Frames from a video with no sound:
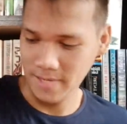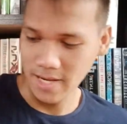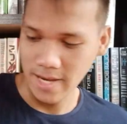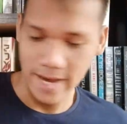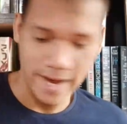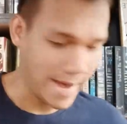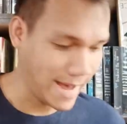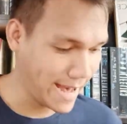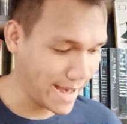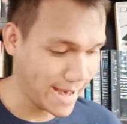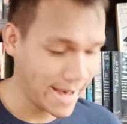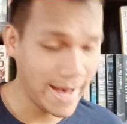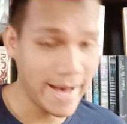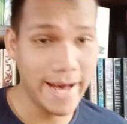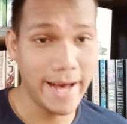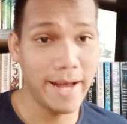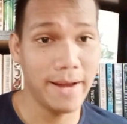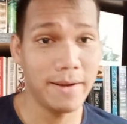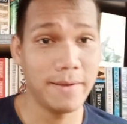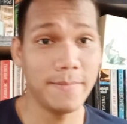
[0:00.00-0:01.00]

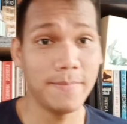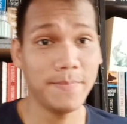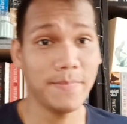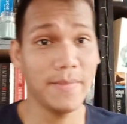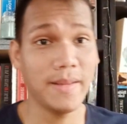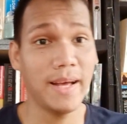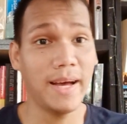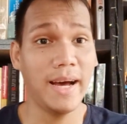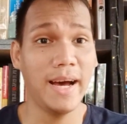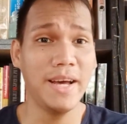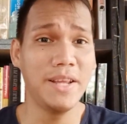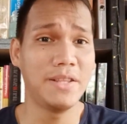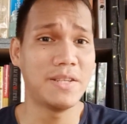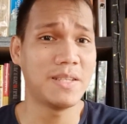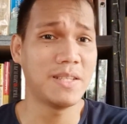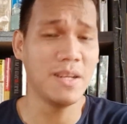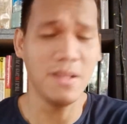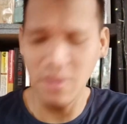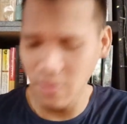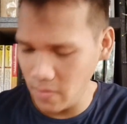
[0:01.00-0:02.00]
And I
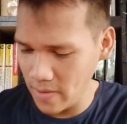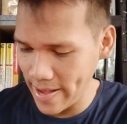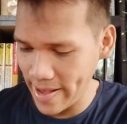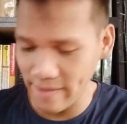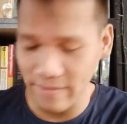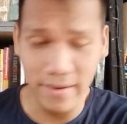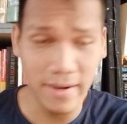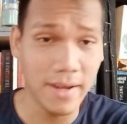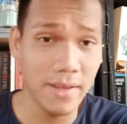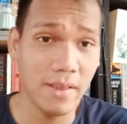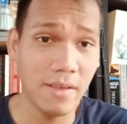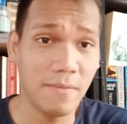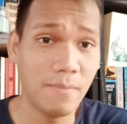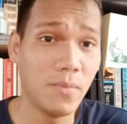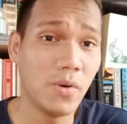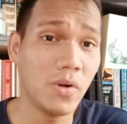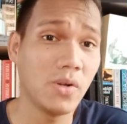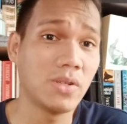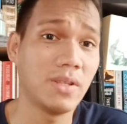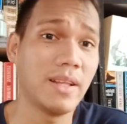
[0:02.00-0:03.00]
still do have a lot of
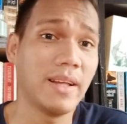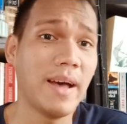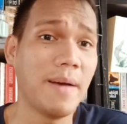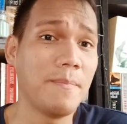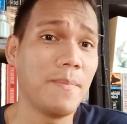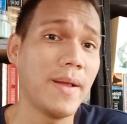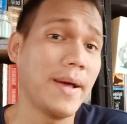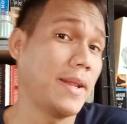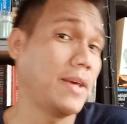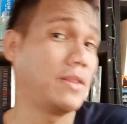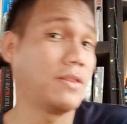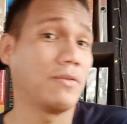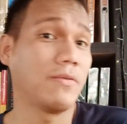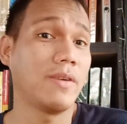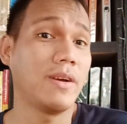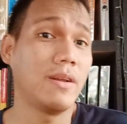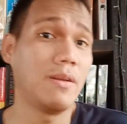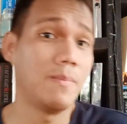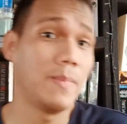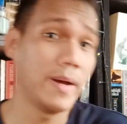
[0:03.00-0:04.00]
books that I'm planning to
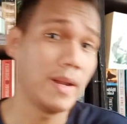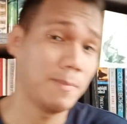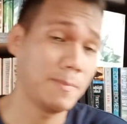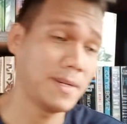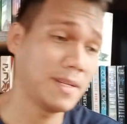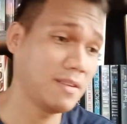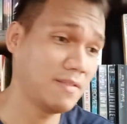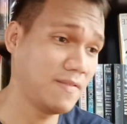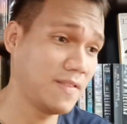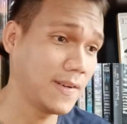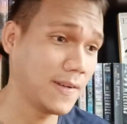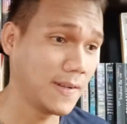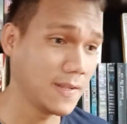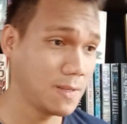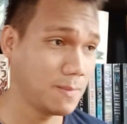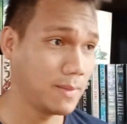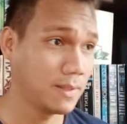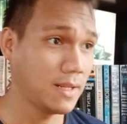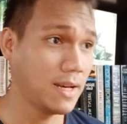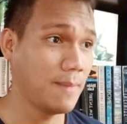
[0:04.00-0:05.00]
read by the month of
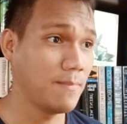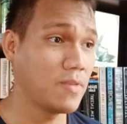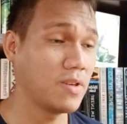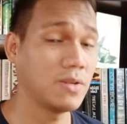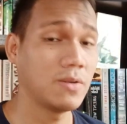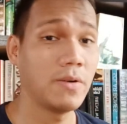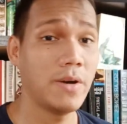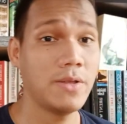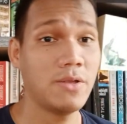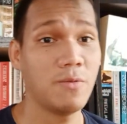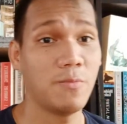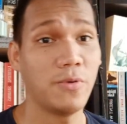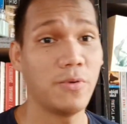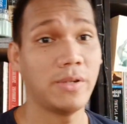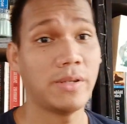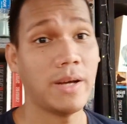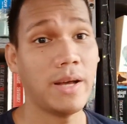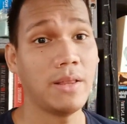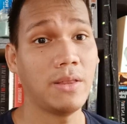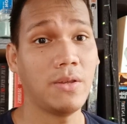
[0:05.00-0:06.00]
August, but I'm just going to
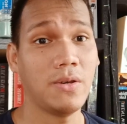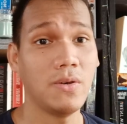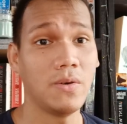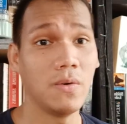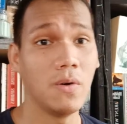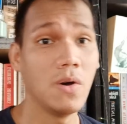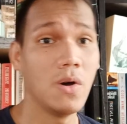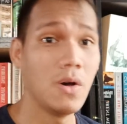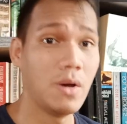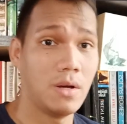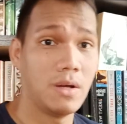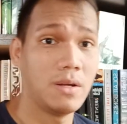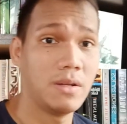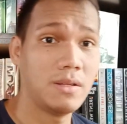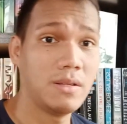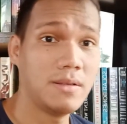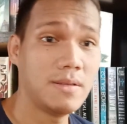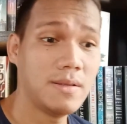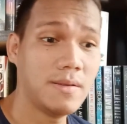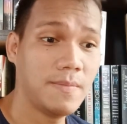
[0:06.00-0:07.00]
present to you
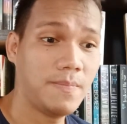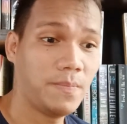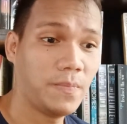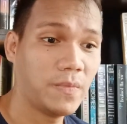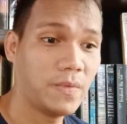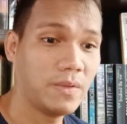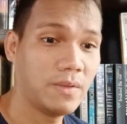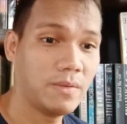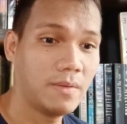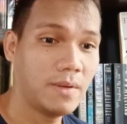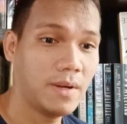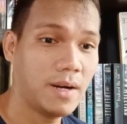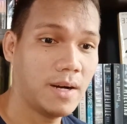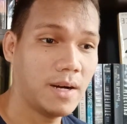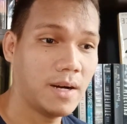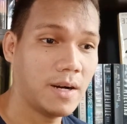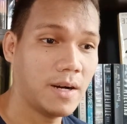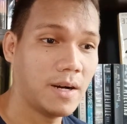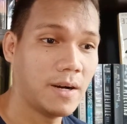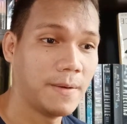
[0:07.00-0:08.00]

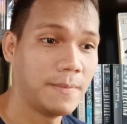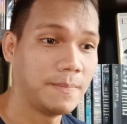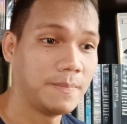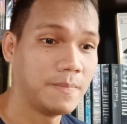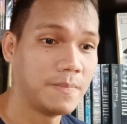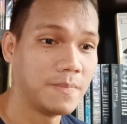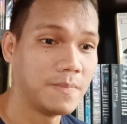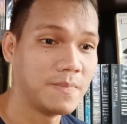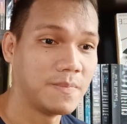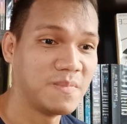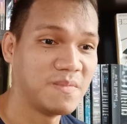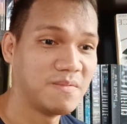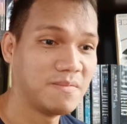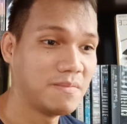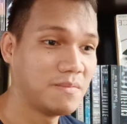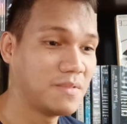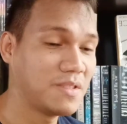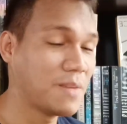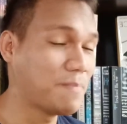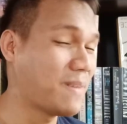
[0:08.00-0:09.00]

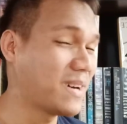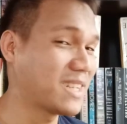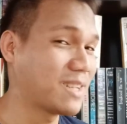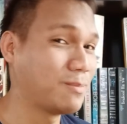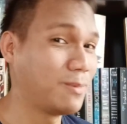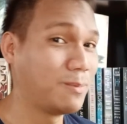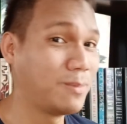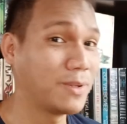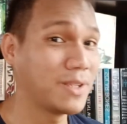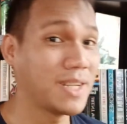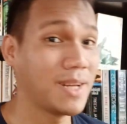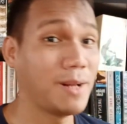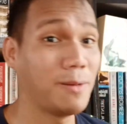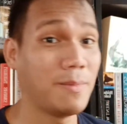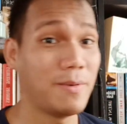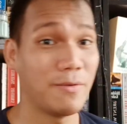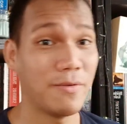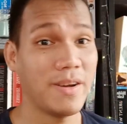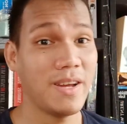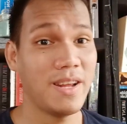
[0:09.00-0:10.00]
the possible books that I'll
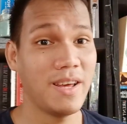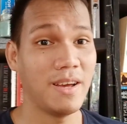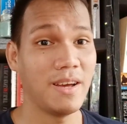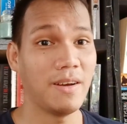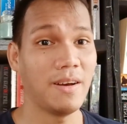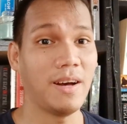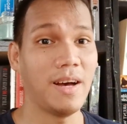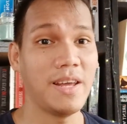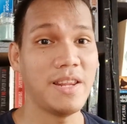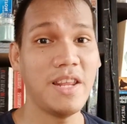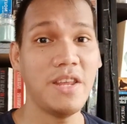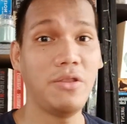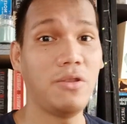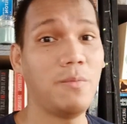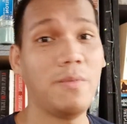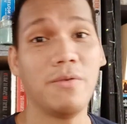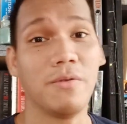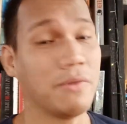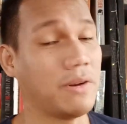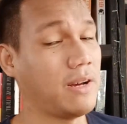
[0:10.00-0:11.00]
be reading. I need to
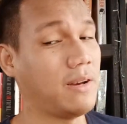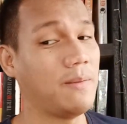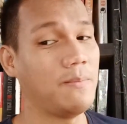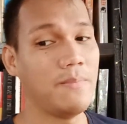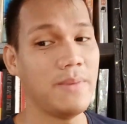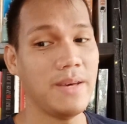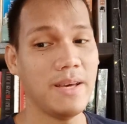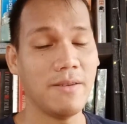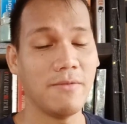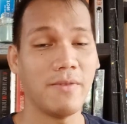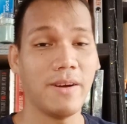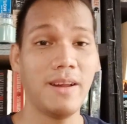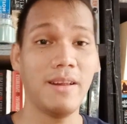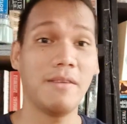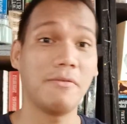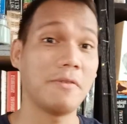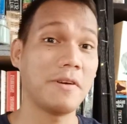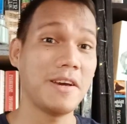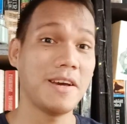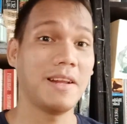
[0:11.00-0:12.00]
be really
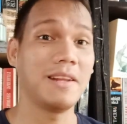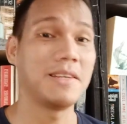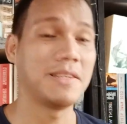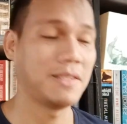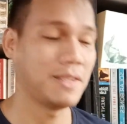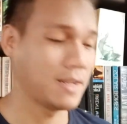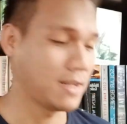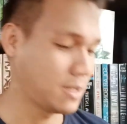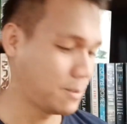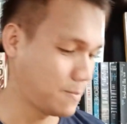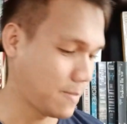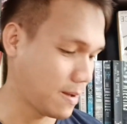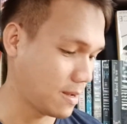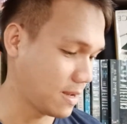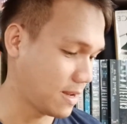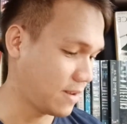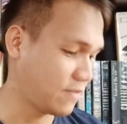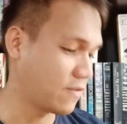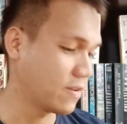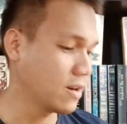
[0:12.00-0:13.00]
realistic as
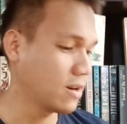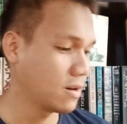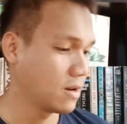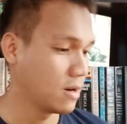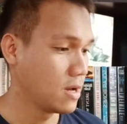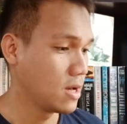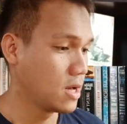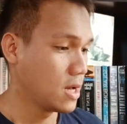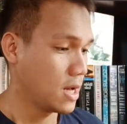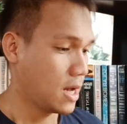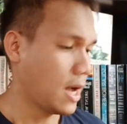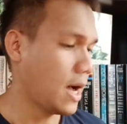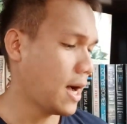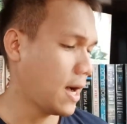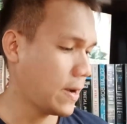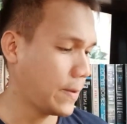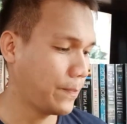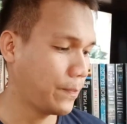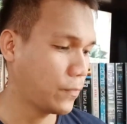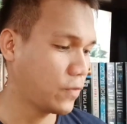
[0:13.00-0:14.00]
ever.
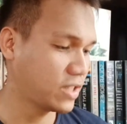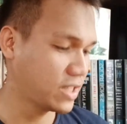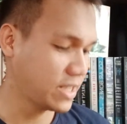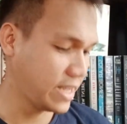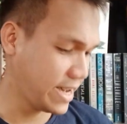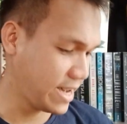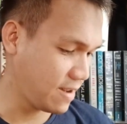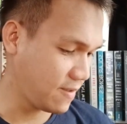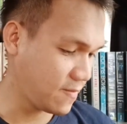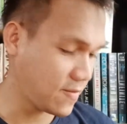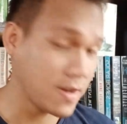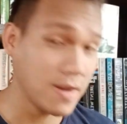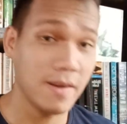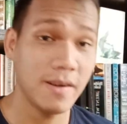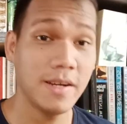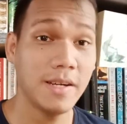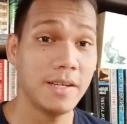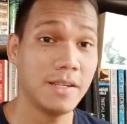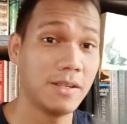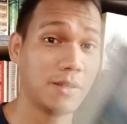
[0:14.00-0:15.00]
What I have here
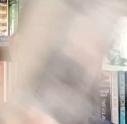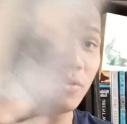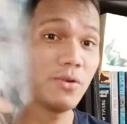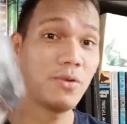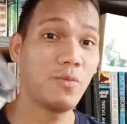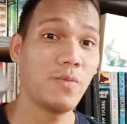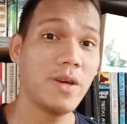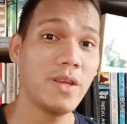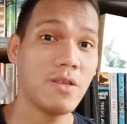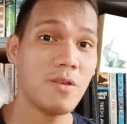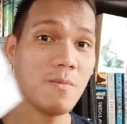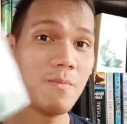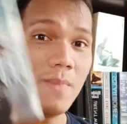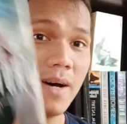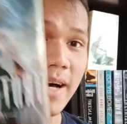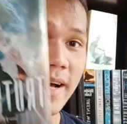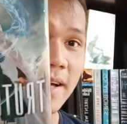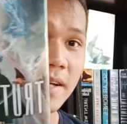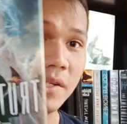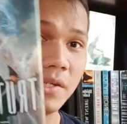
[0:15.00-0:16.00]
is Truth Witch
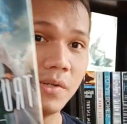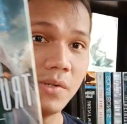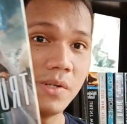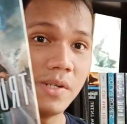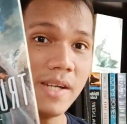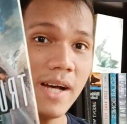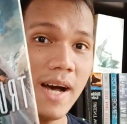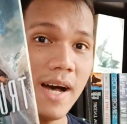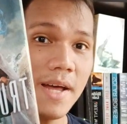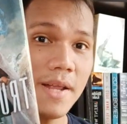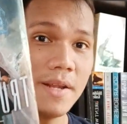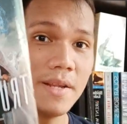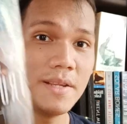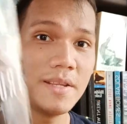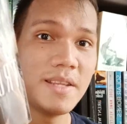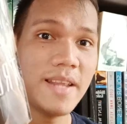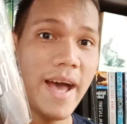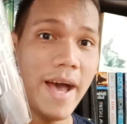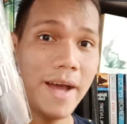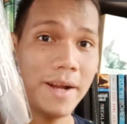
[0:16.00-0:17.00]
by Susan
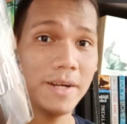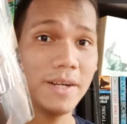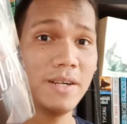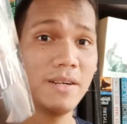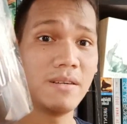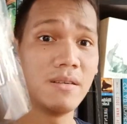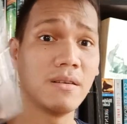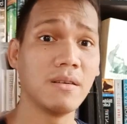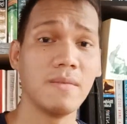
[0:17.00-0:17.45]
Dennard.